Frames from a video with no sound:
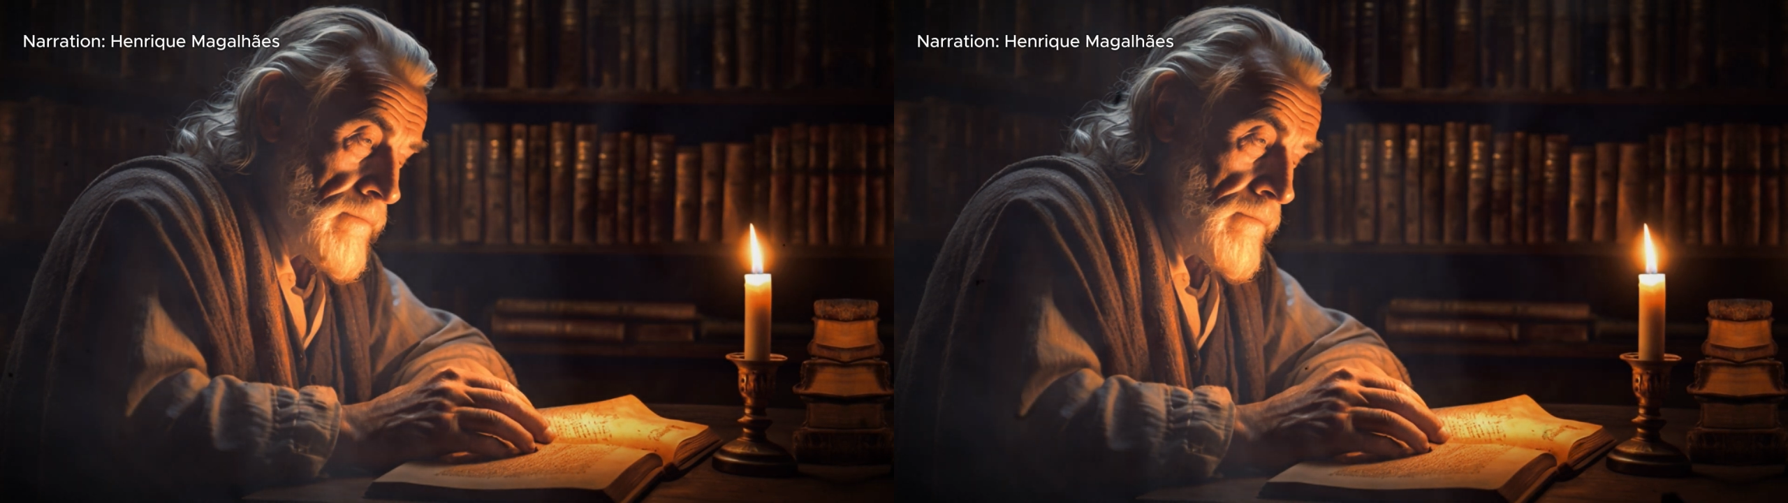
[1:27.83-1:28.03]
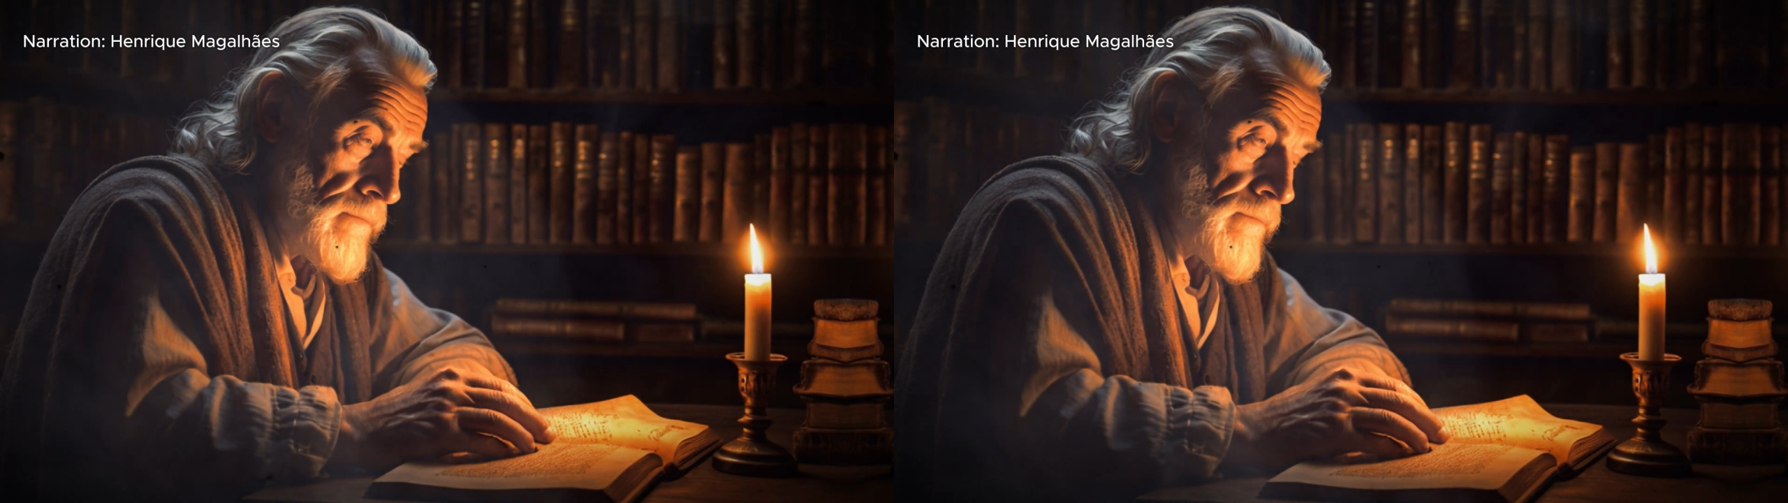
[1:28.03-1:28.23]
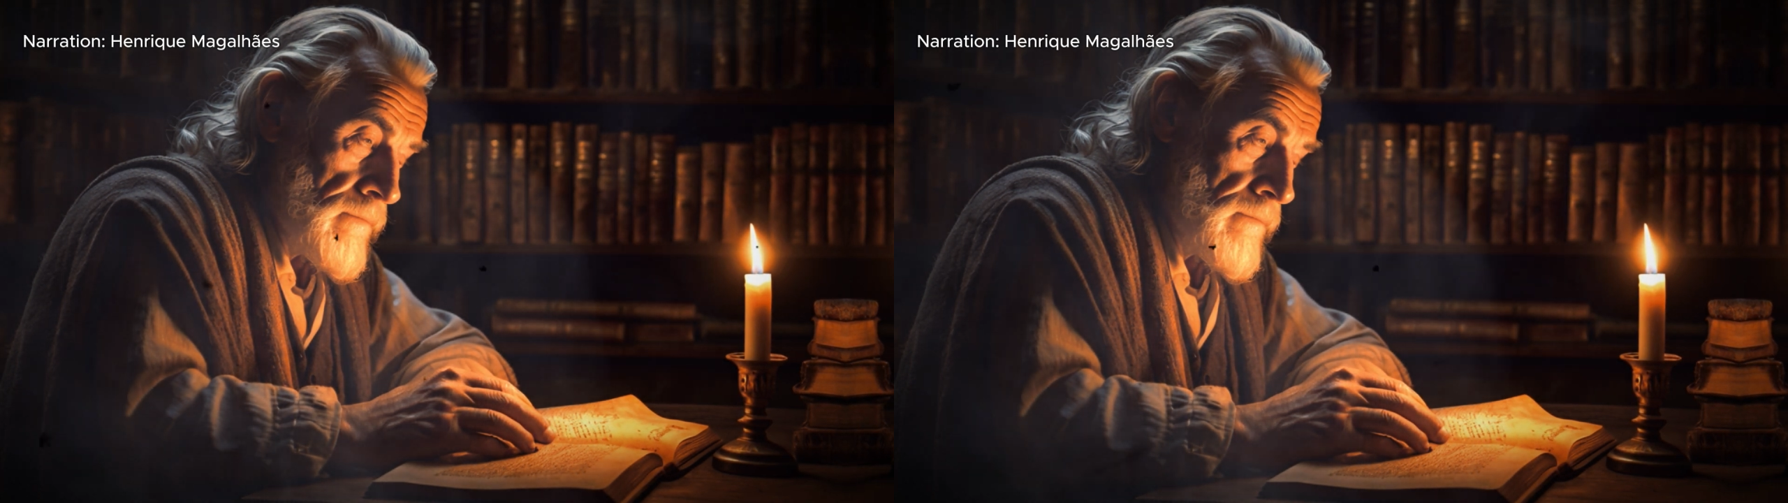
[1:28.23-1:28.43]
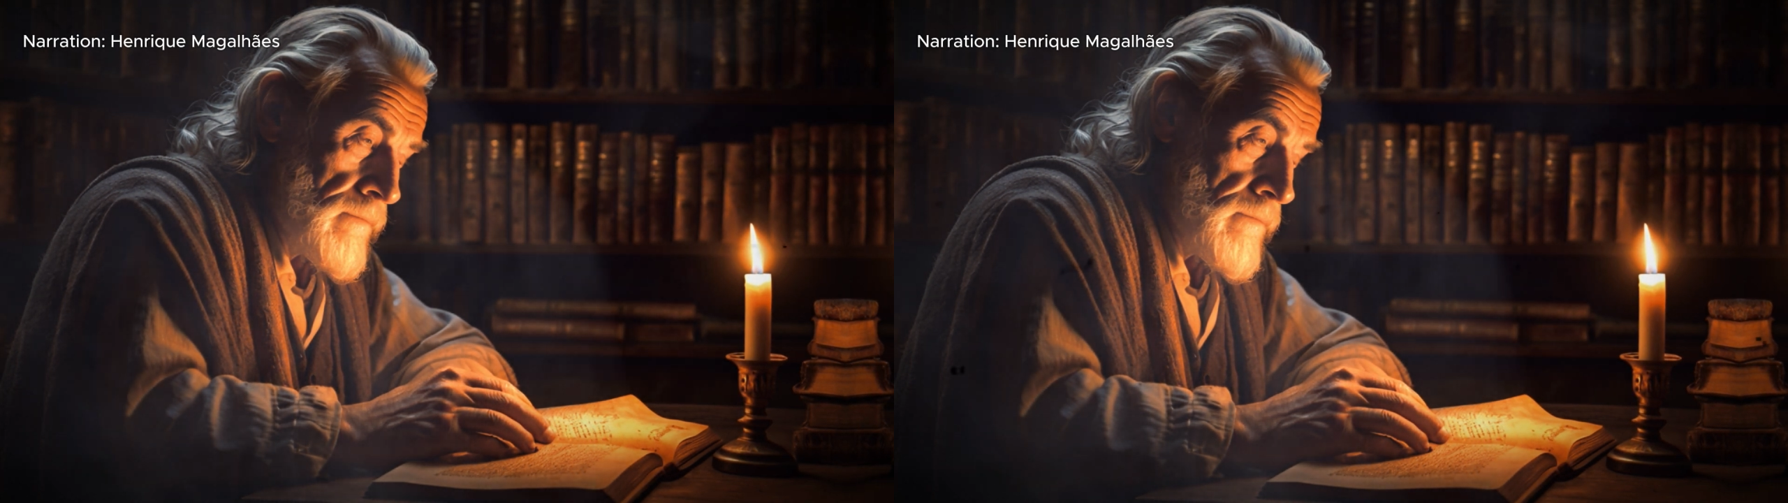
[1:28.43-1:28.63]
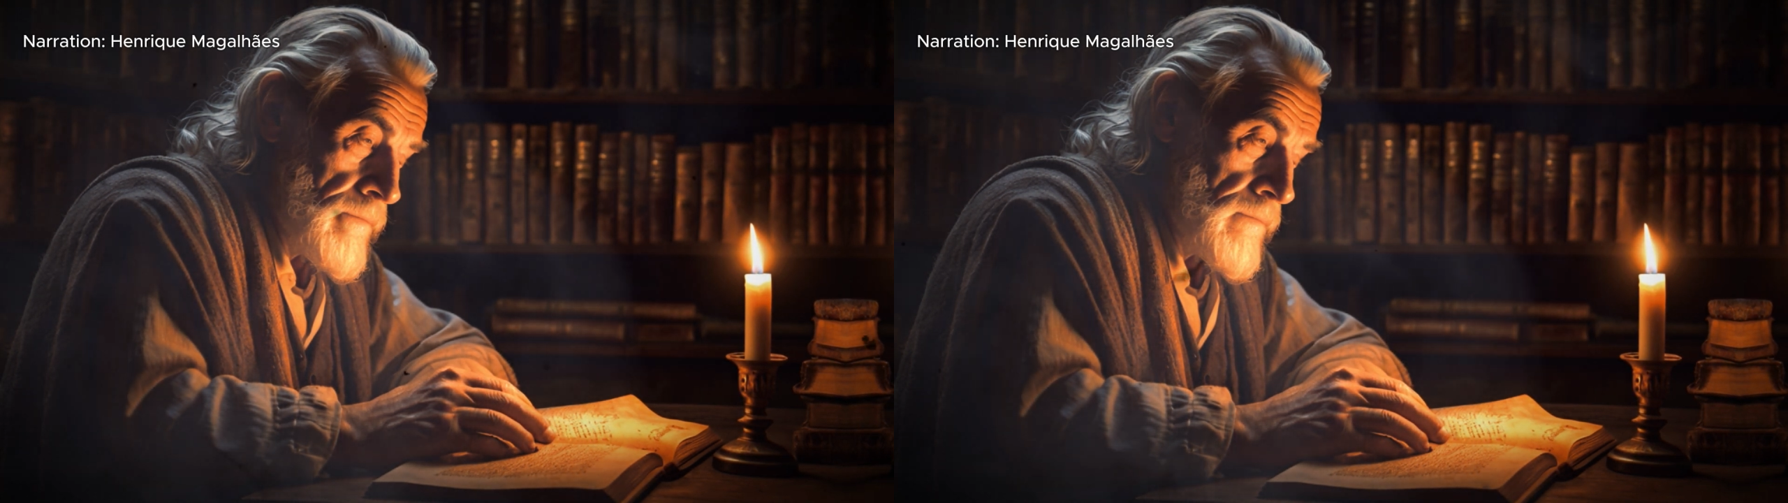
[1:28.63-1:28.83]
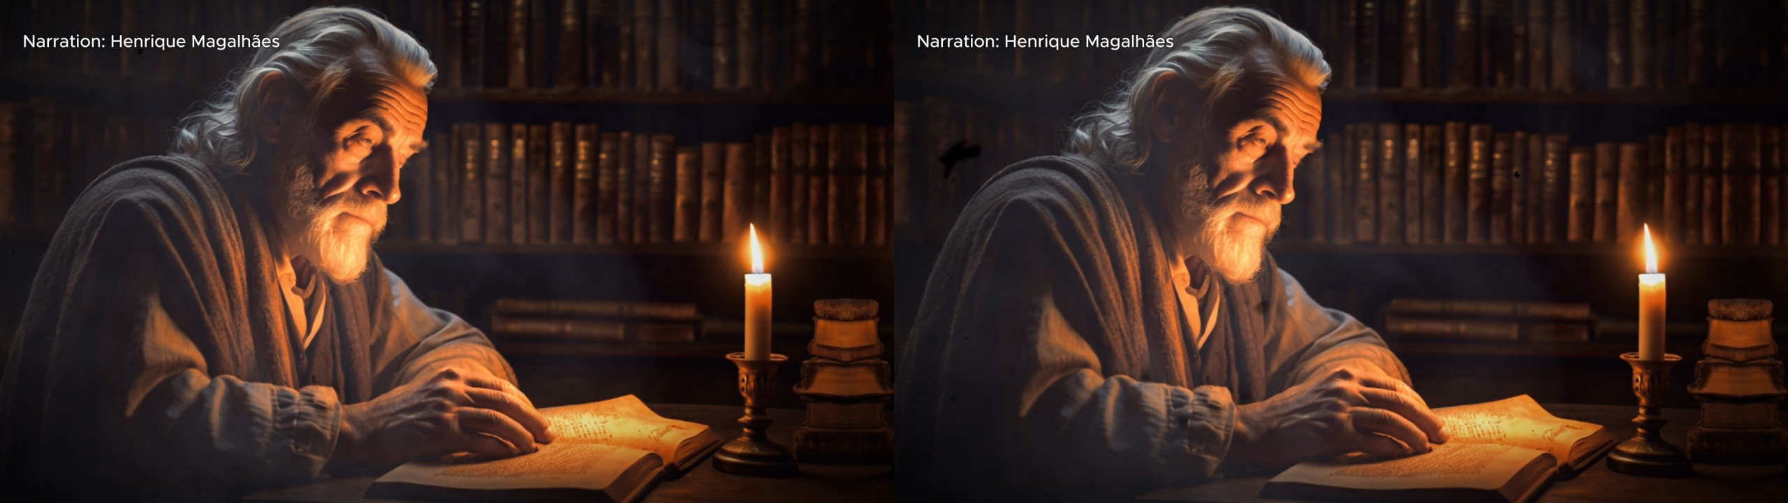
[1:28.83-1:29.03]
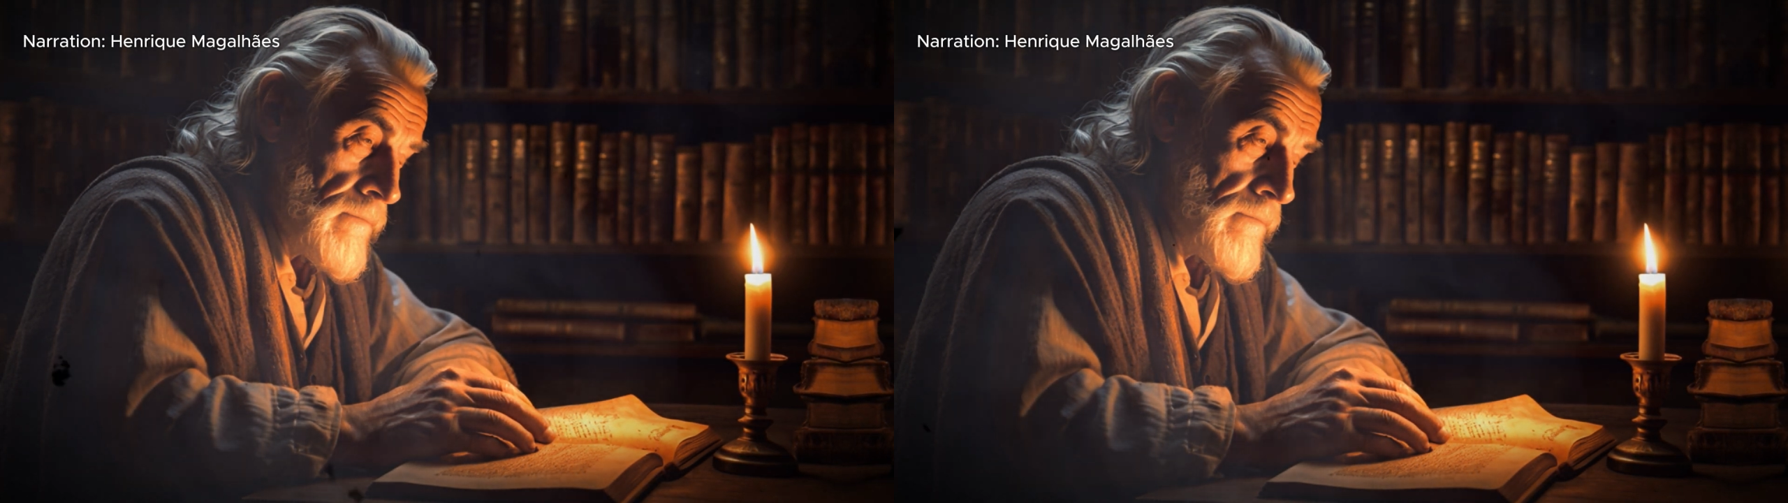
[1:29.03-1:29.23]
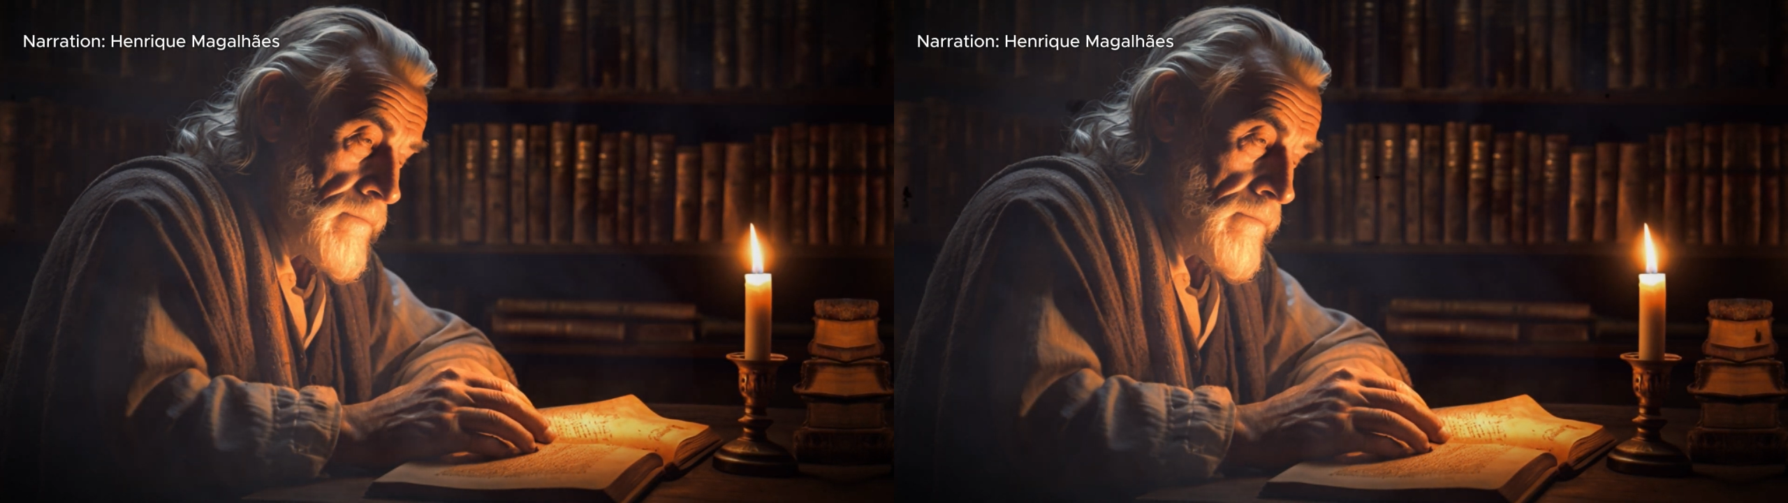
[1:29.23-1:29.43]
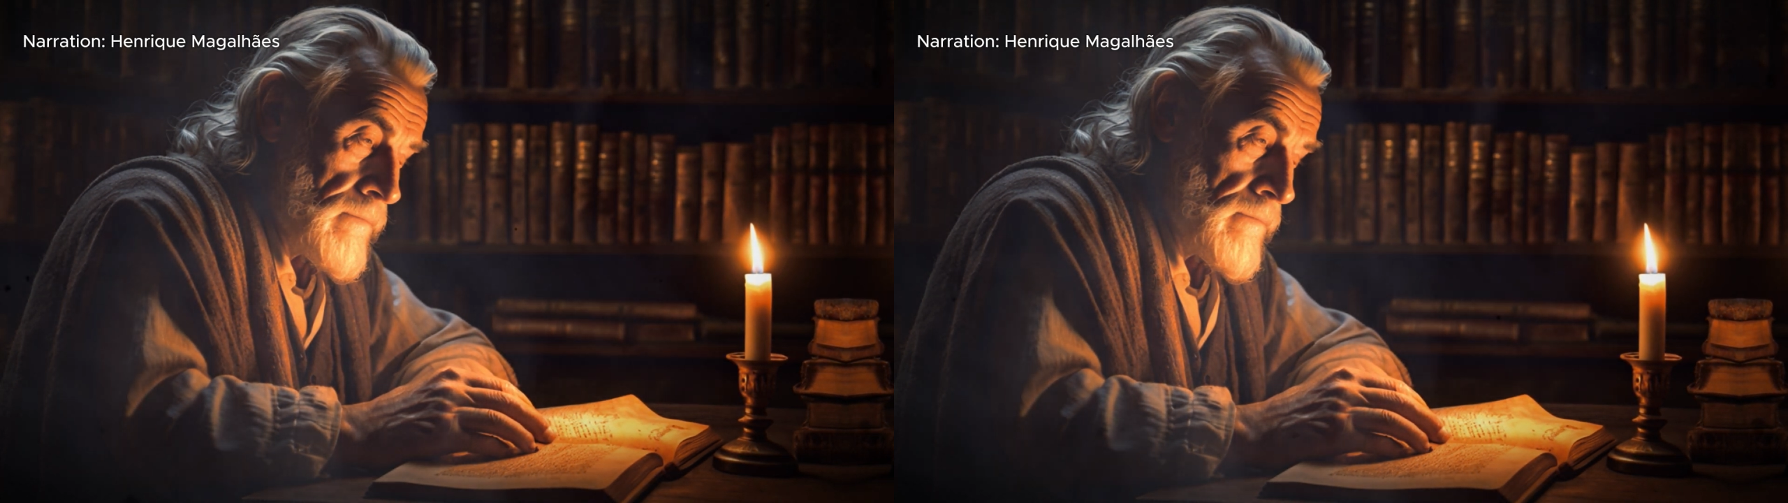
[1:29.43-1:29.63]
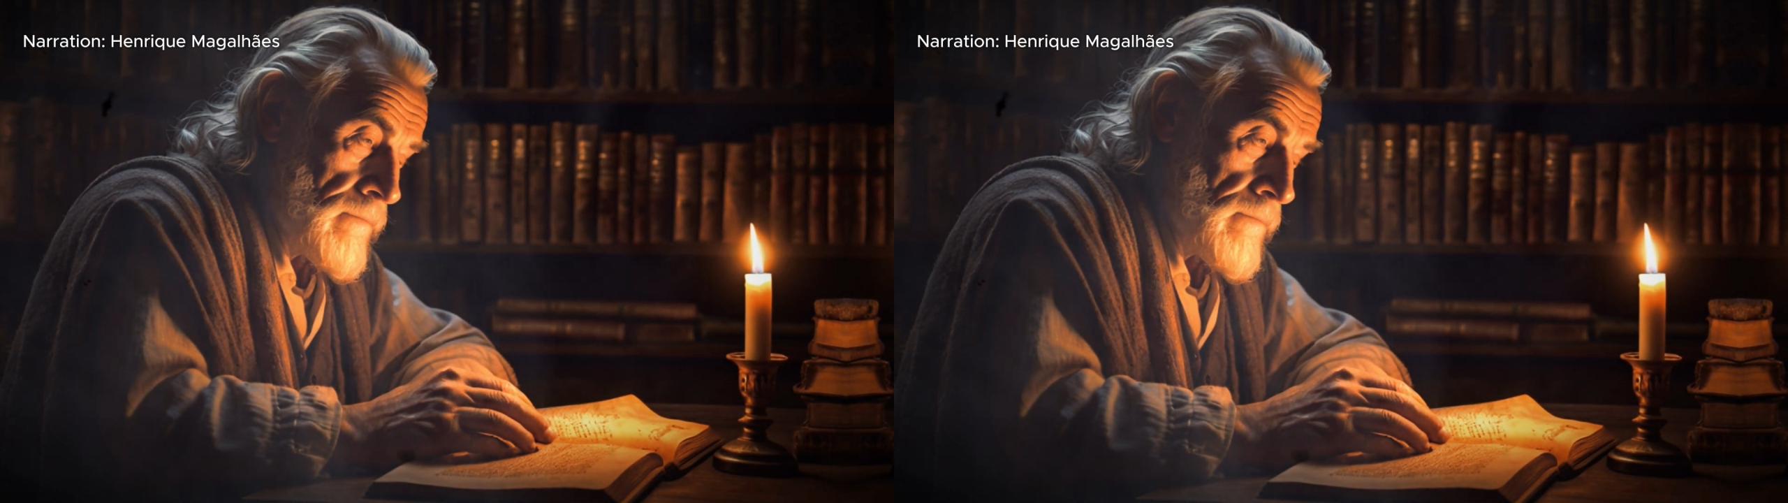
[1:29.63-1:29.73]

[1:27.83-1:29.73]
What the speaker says: turns into a race against time,